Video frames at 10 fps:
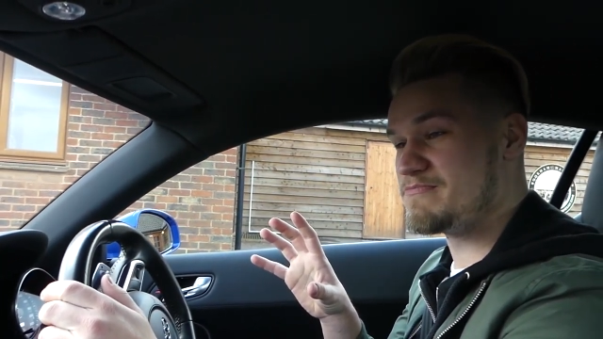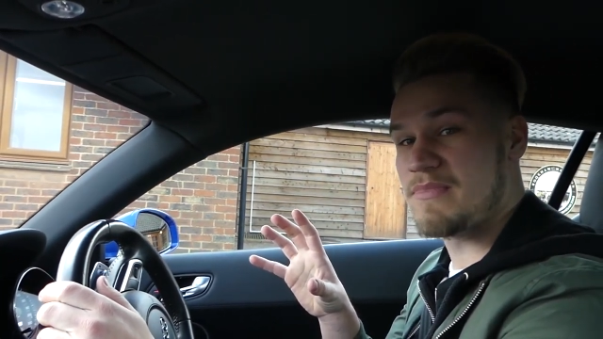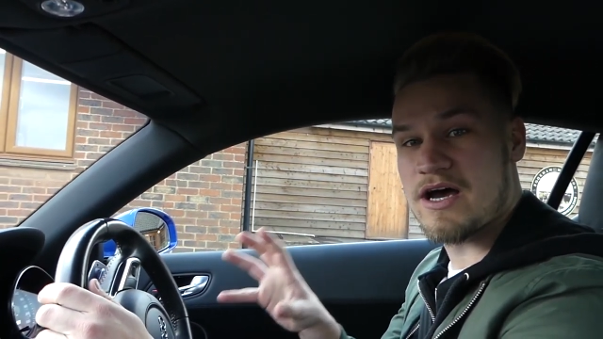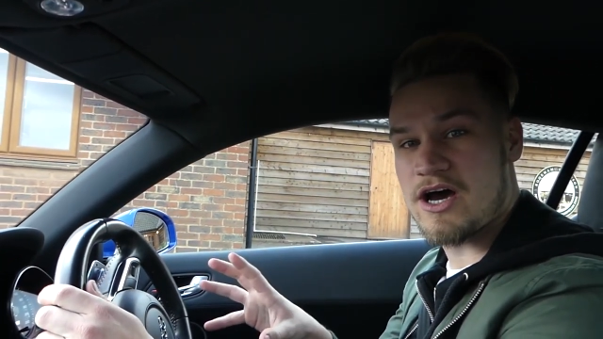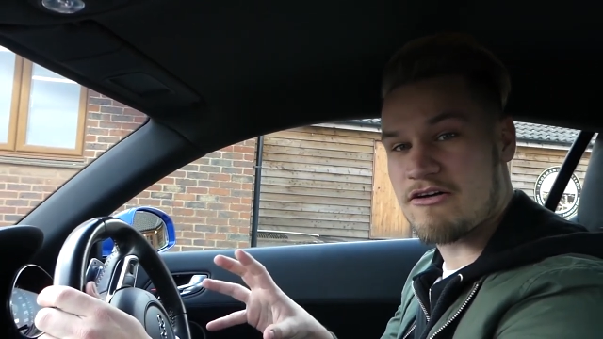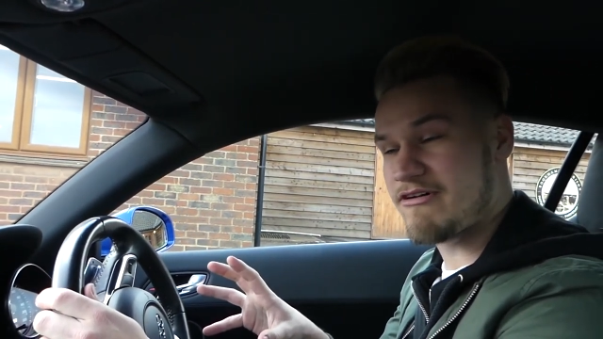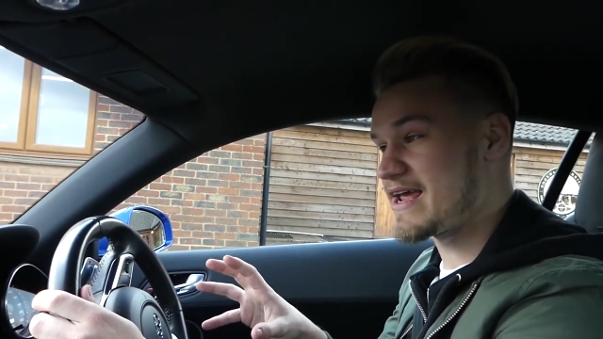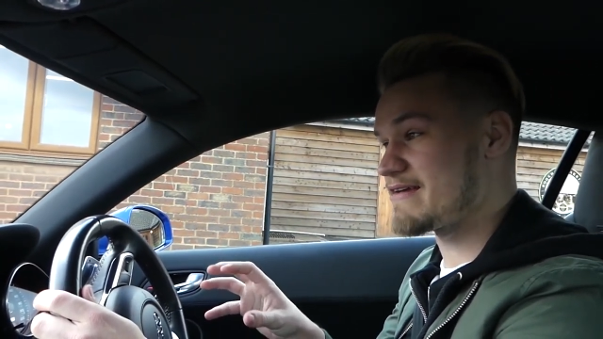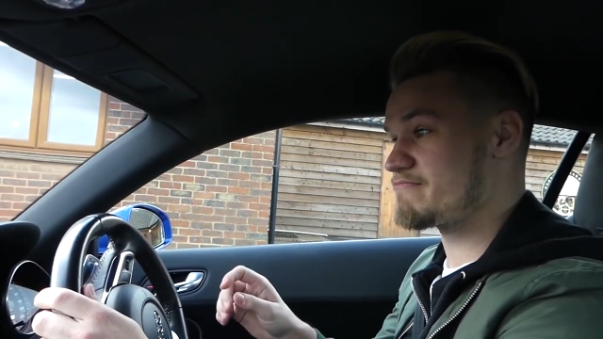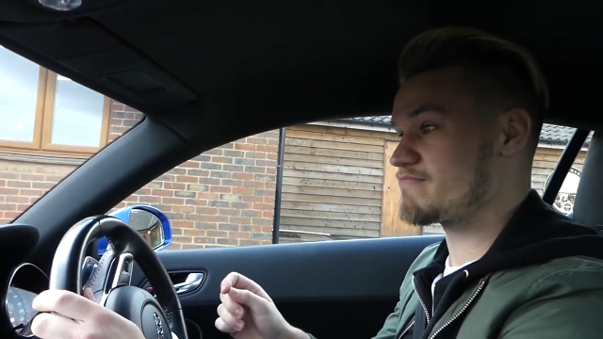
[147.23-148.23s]
my
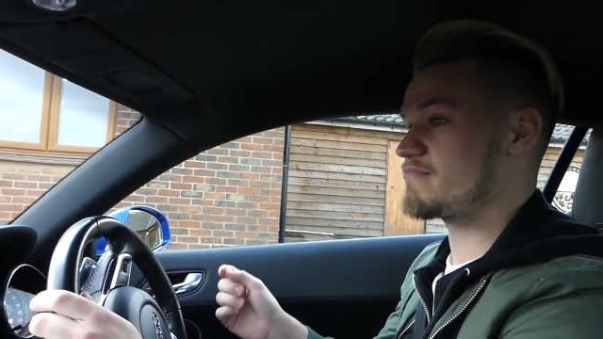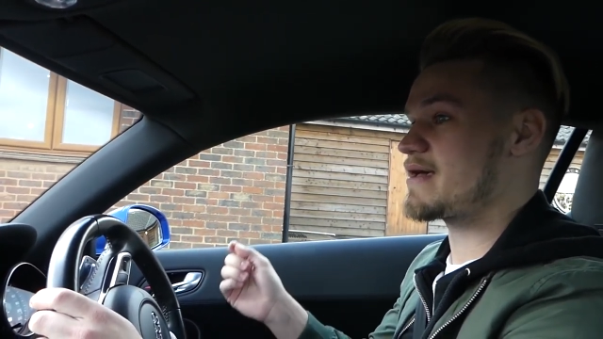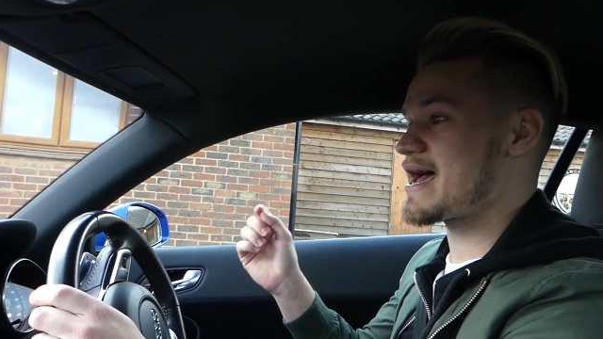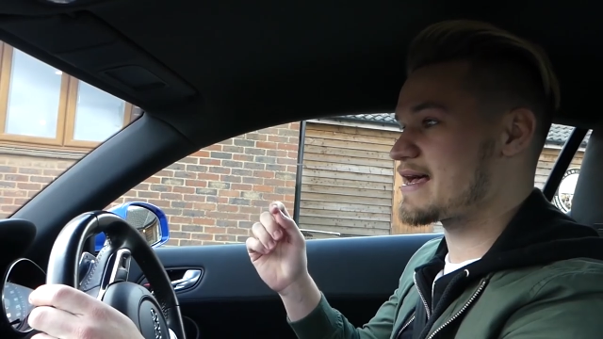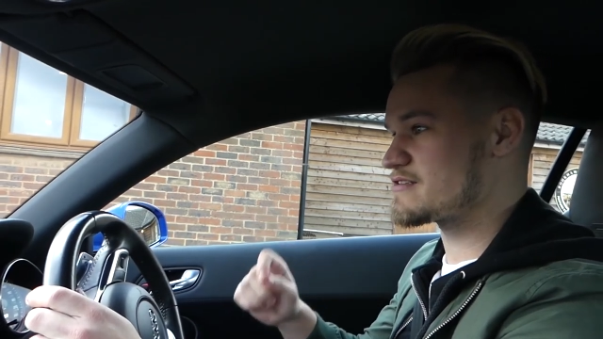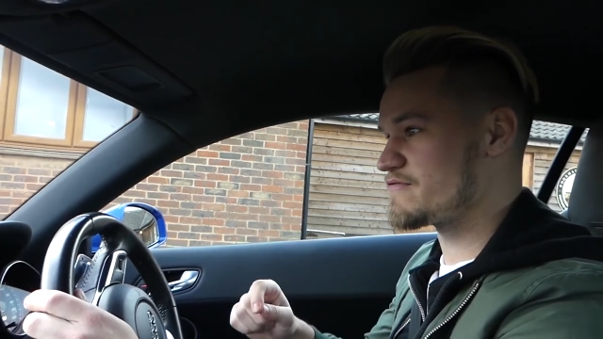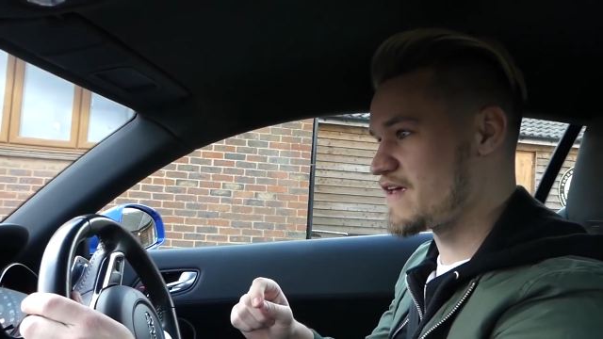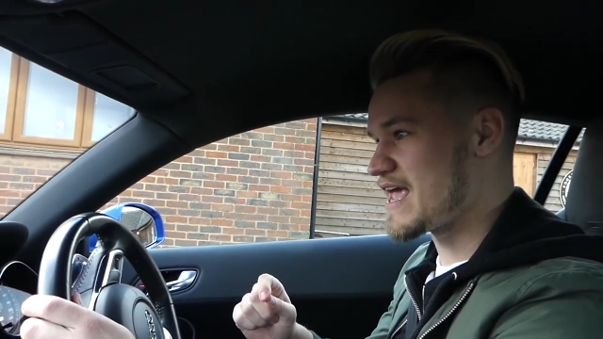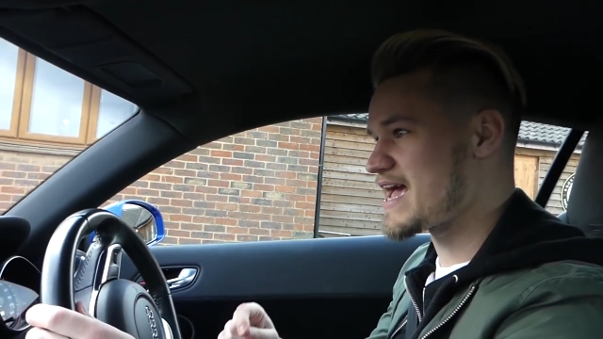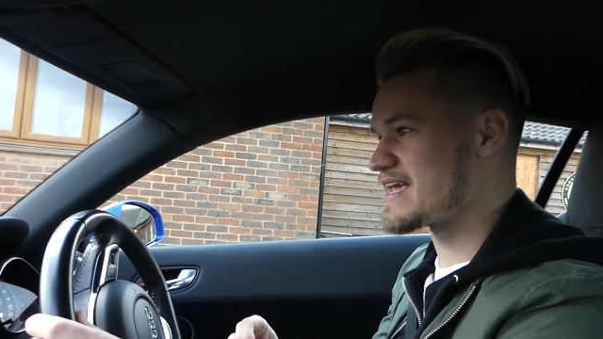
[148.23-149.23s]
R8 as a
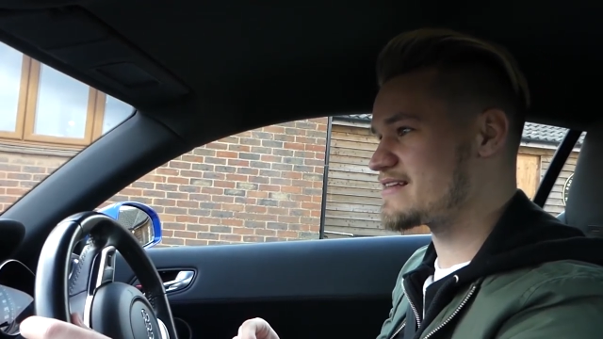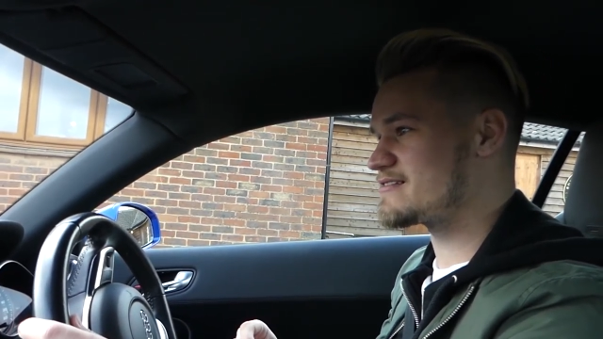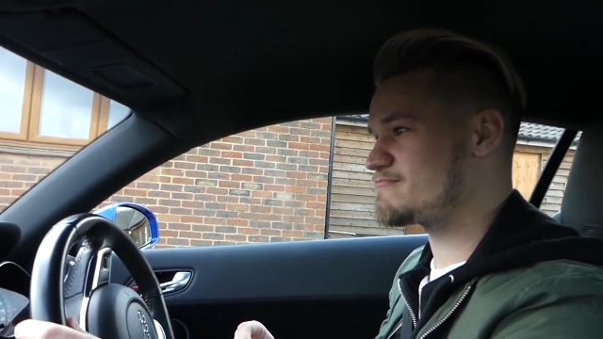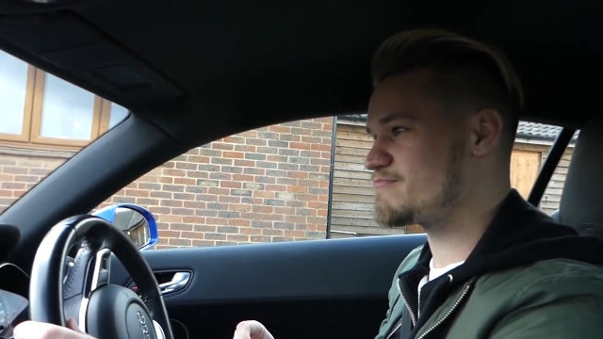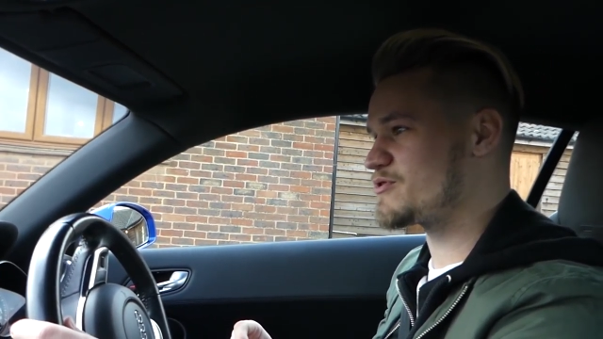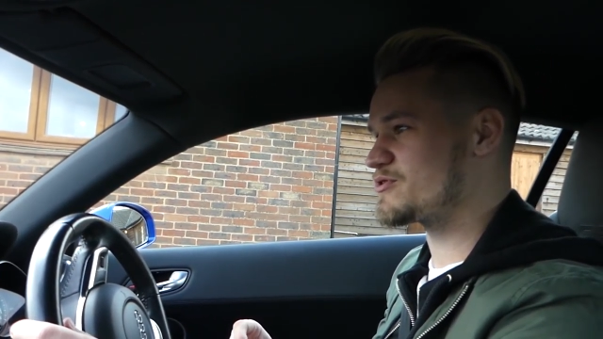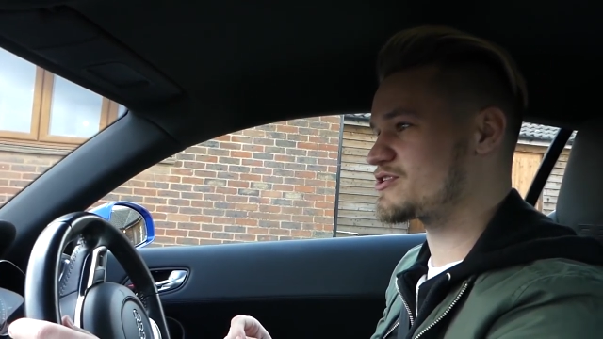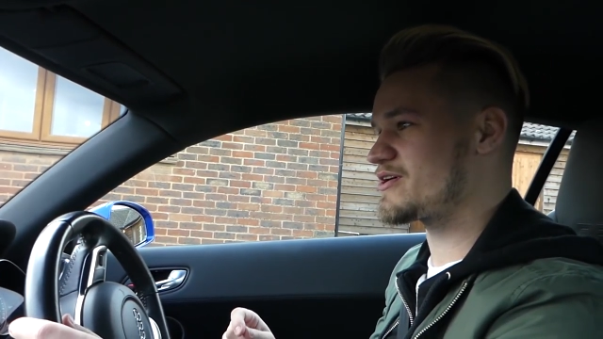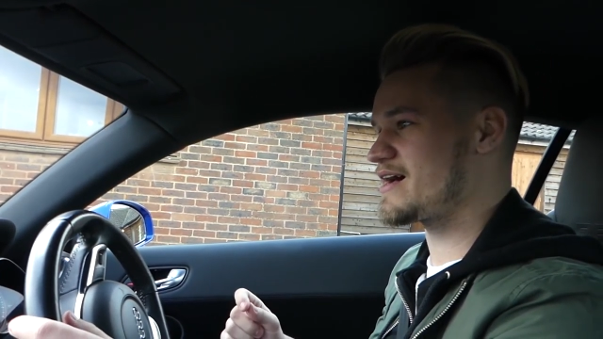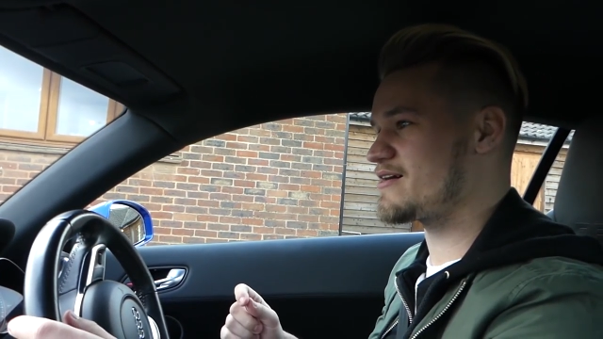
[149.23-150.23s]
V8, but
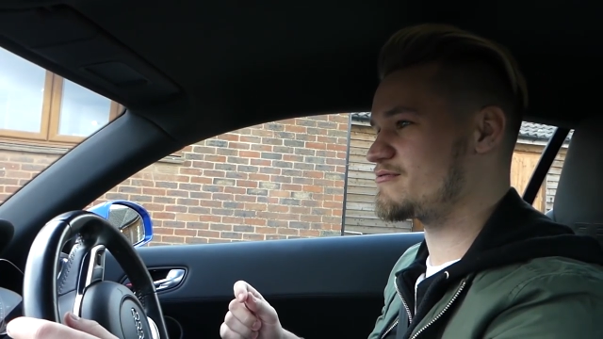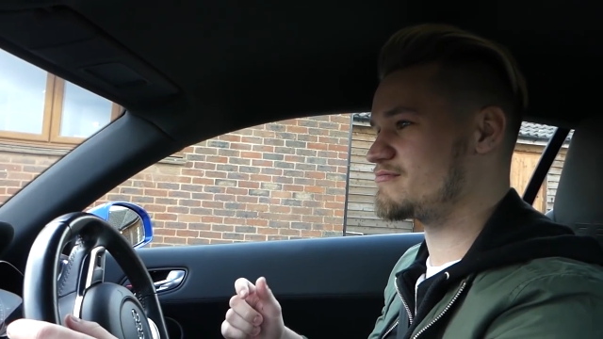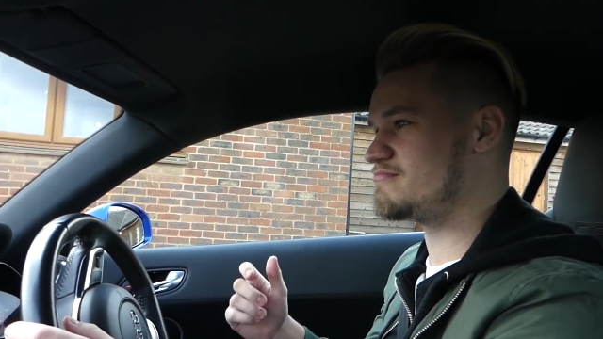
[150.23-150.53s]
also how